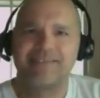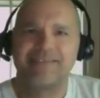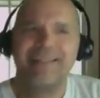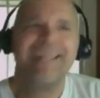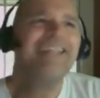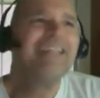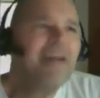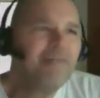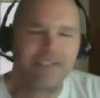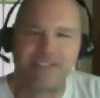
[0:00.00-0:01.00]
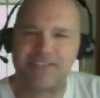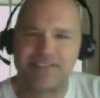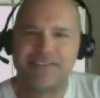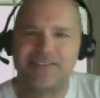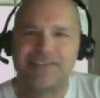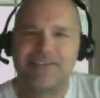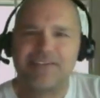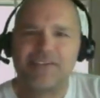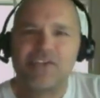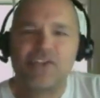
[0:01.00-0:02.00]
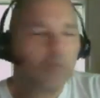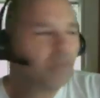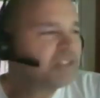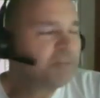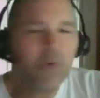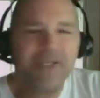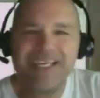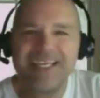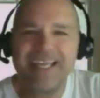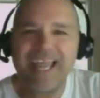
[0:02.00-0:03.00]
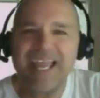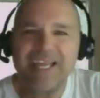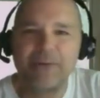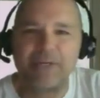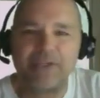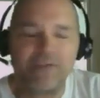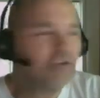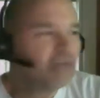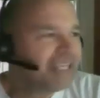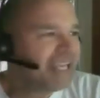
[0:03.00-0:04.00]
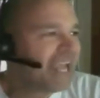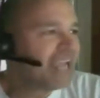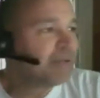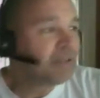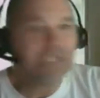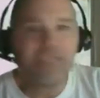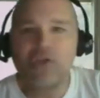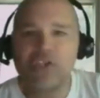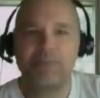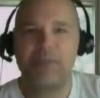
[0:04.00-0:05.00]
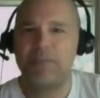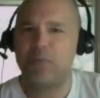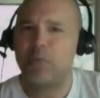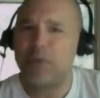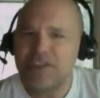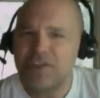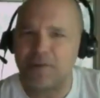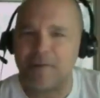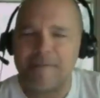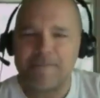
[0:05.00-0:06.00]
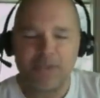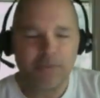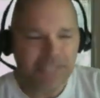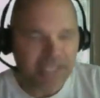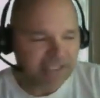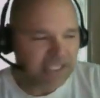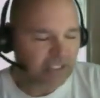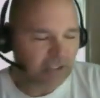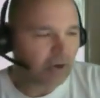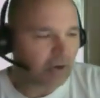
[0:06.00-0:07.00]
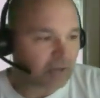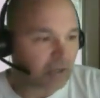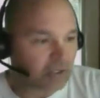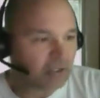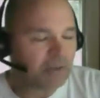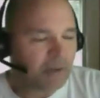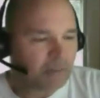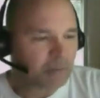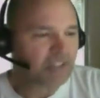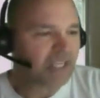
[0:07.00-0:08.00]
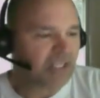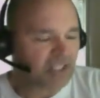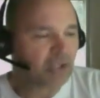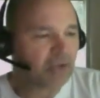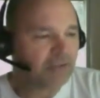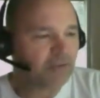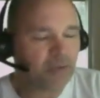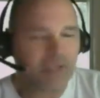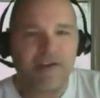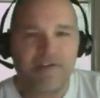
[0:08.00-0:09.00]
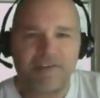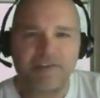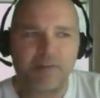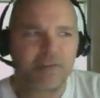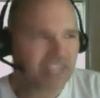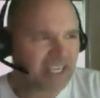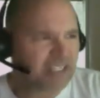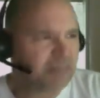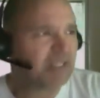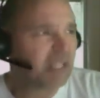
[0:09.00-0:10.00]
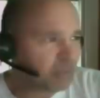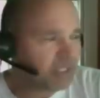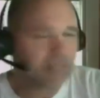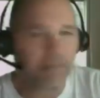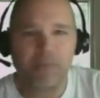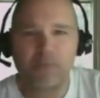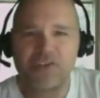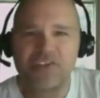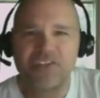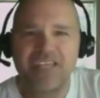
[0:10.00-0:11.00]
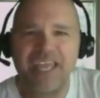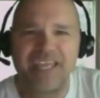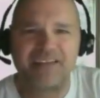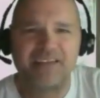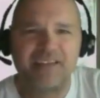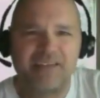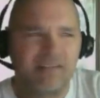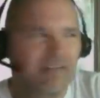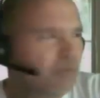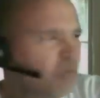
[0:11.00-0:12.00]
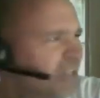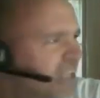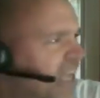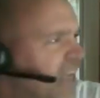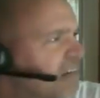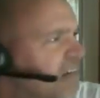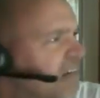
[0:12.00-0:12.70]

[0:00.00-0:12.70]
They love it. So what's the point in getting angry? If you're going to get angry, you need all these people with you. You would need at least a, lar- a good percentage, 30, 40, 50% to be like, we need to bum rush the gate. They're like, what gate?